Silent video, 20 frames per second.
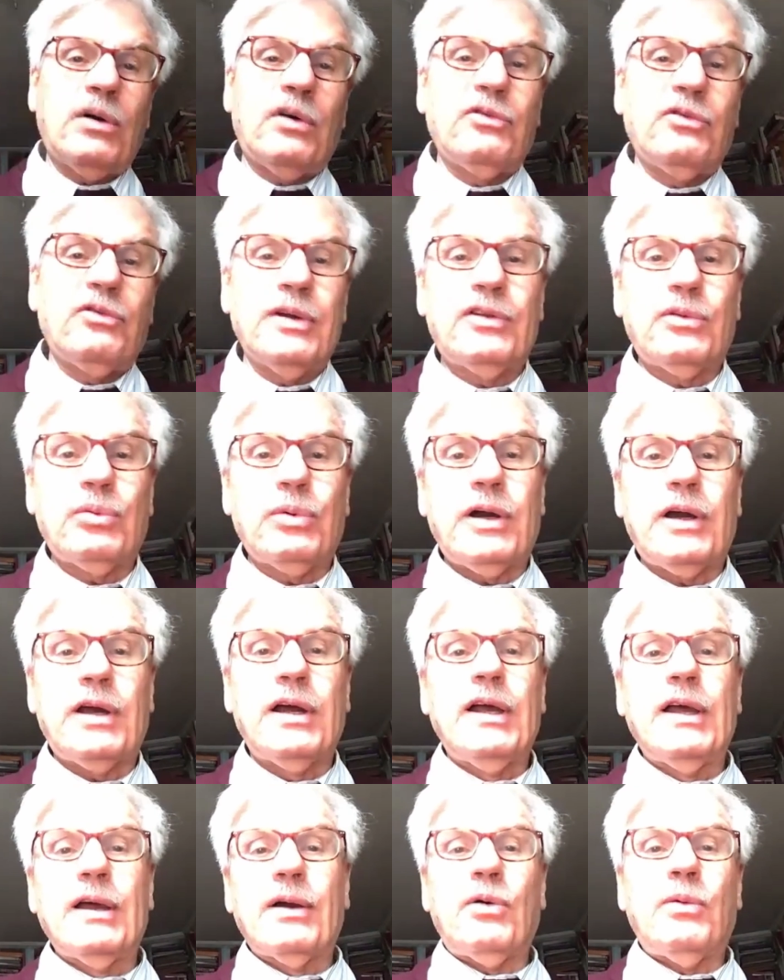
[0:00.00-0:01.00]
governments who are
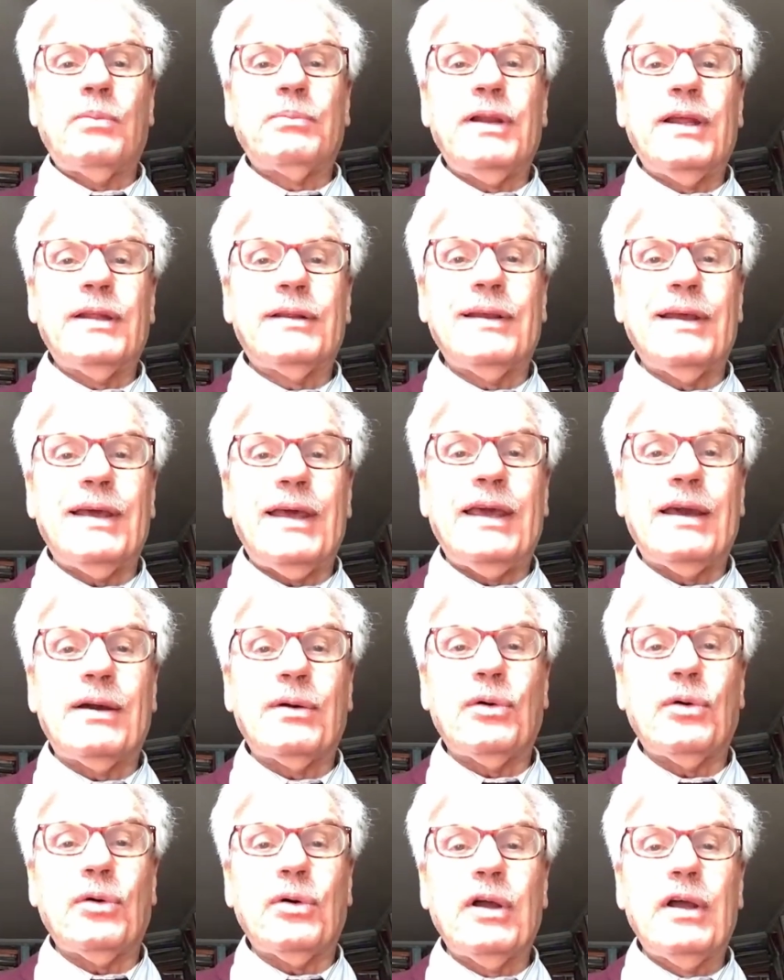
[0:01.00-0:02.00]
completely
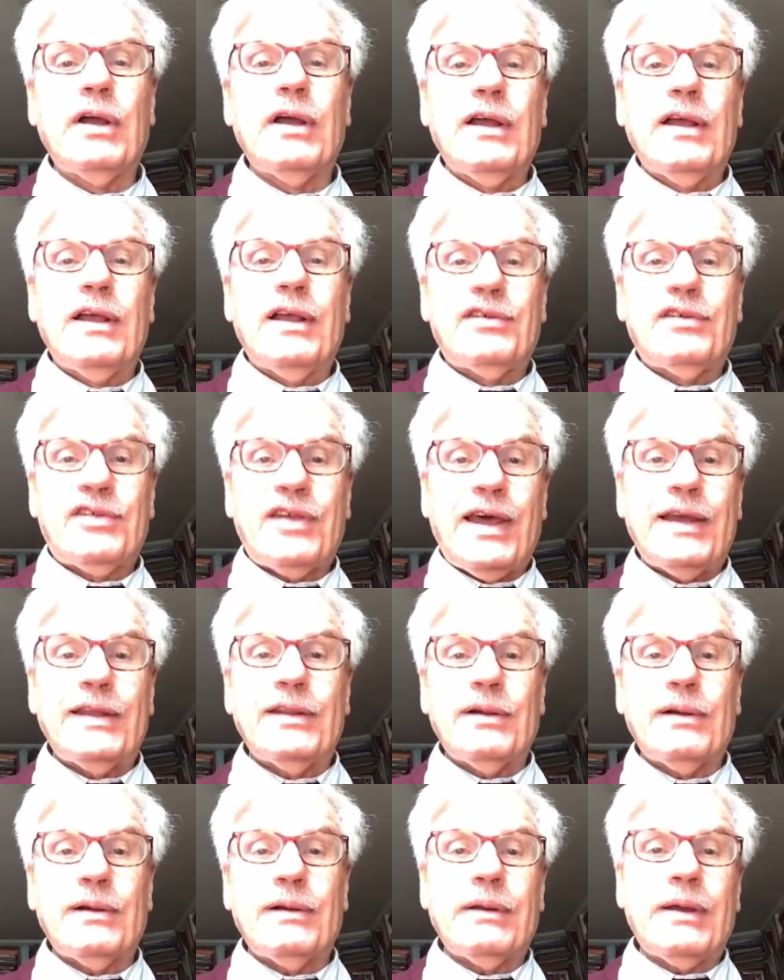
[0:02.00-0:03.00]

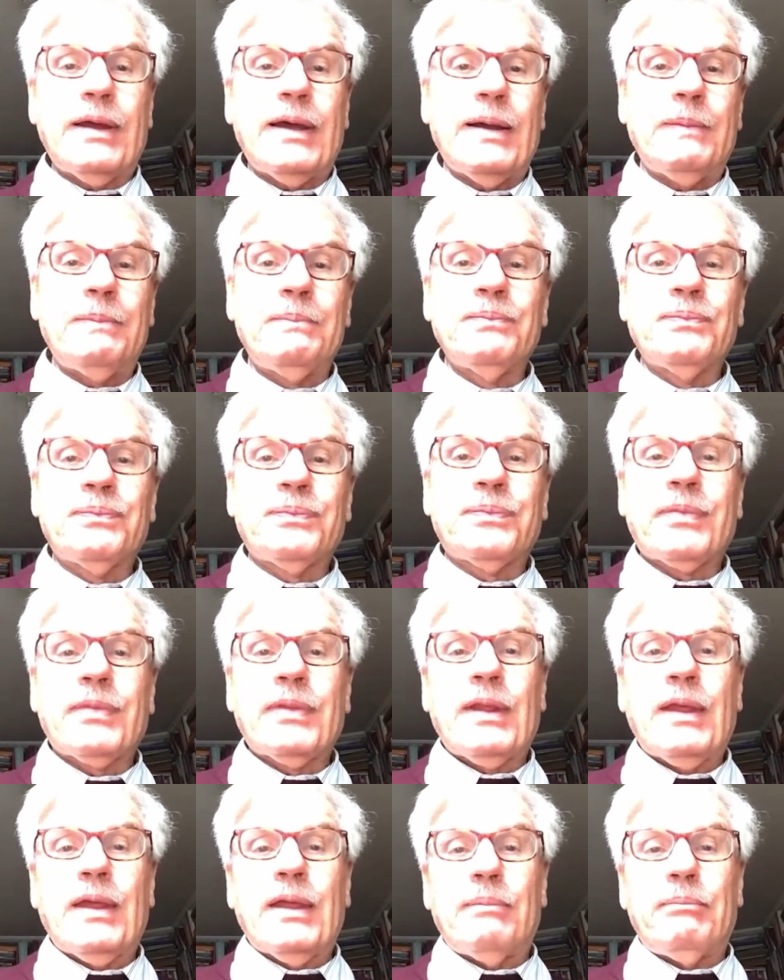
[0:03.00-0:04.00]
ecocidal, yeah,
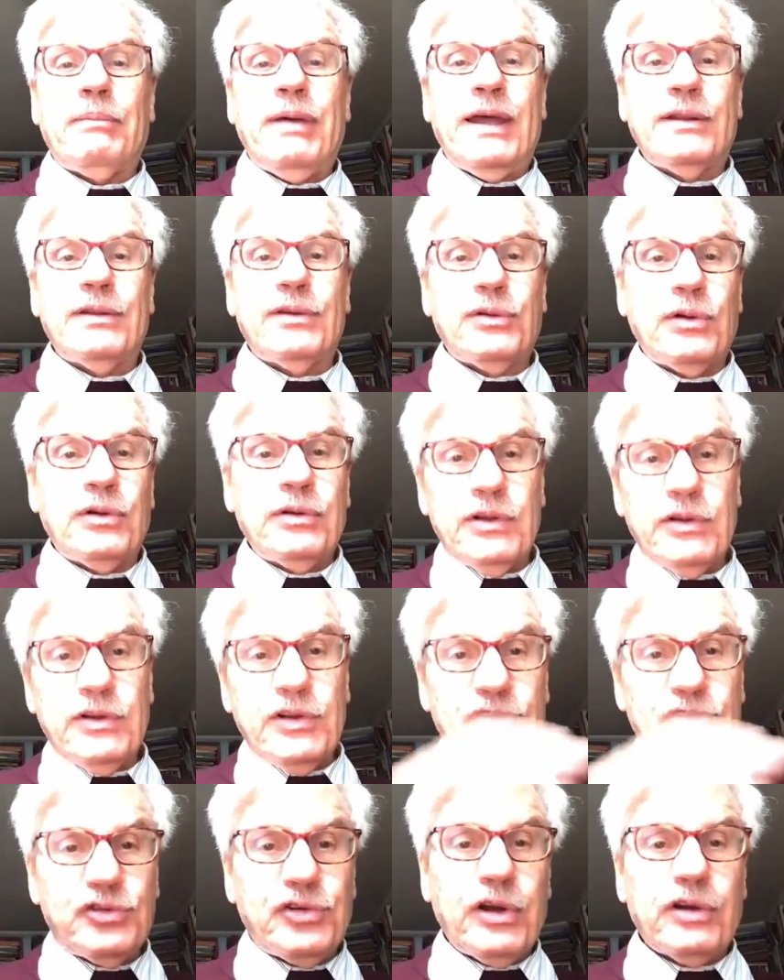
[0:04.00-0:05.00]
bent on the
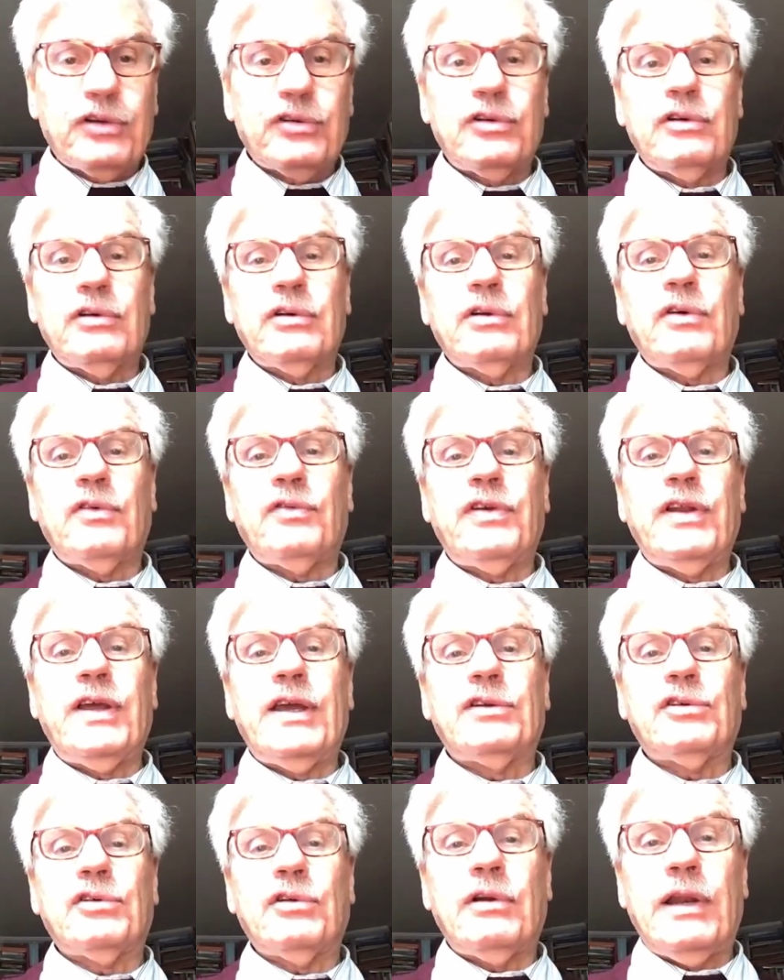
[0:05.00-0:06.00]
destruction of
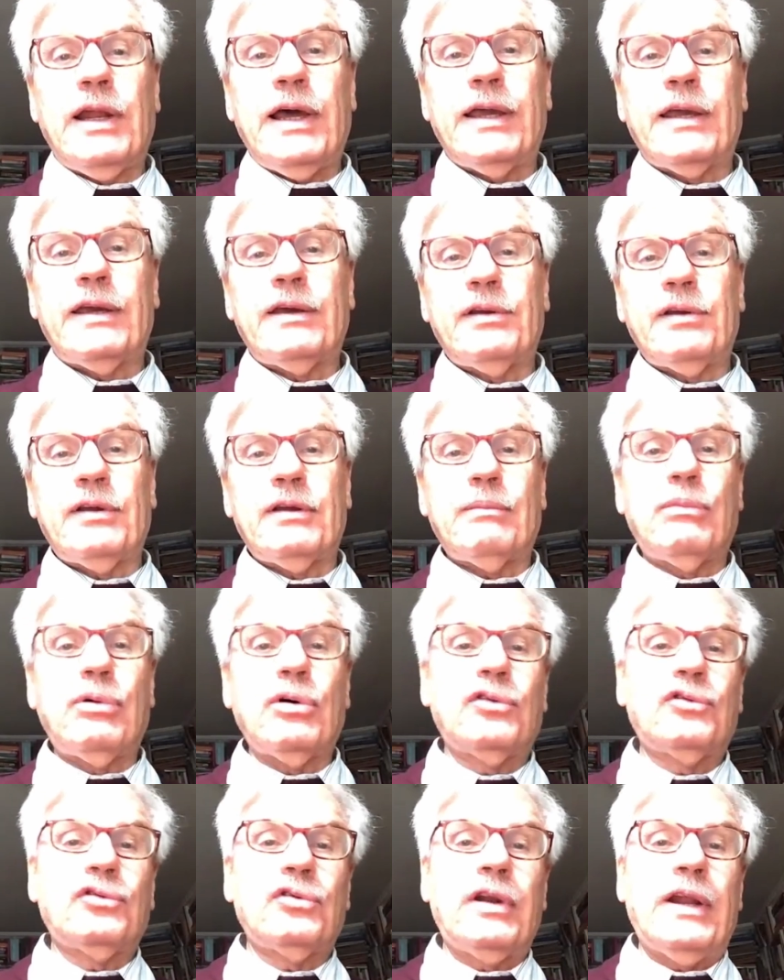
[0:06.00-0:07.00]
nature, like
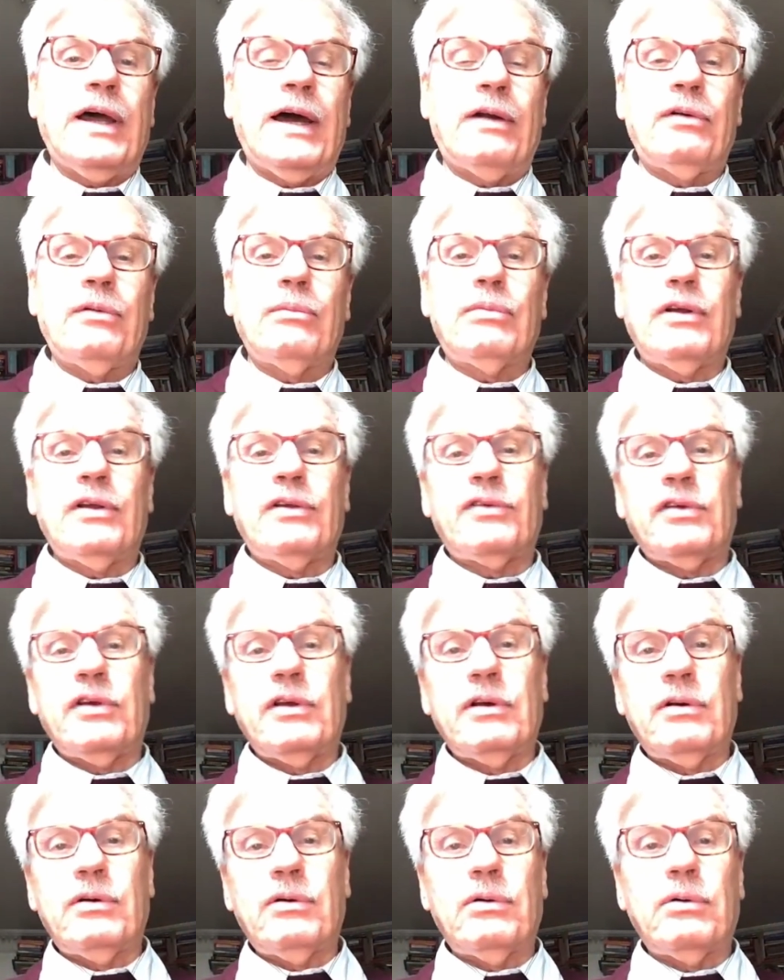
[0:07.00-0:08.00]
Bolsonaro in
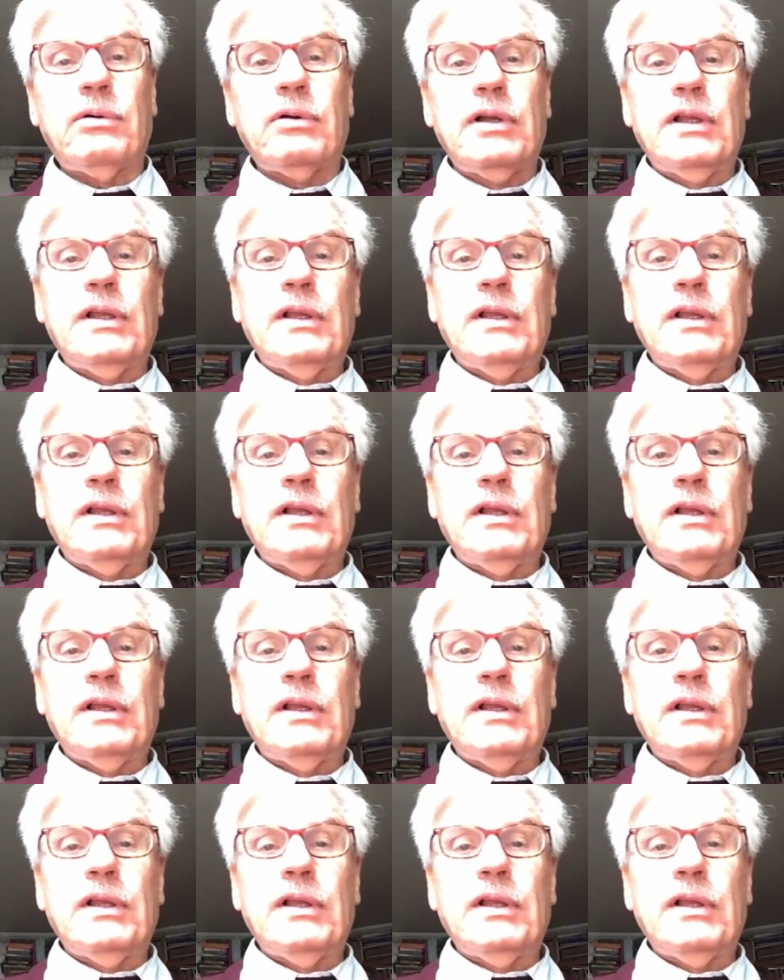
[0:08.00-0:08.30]
Brazil,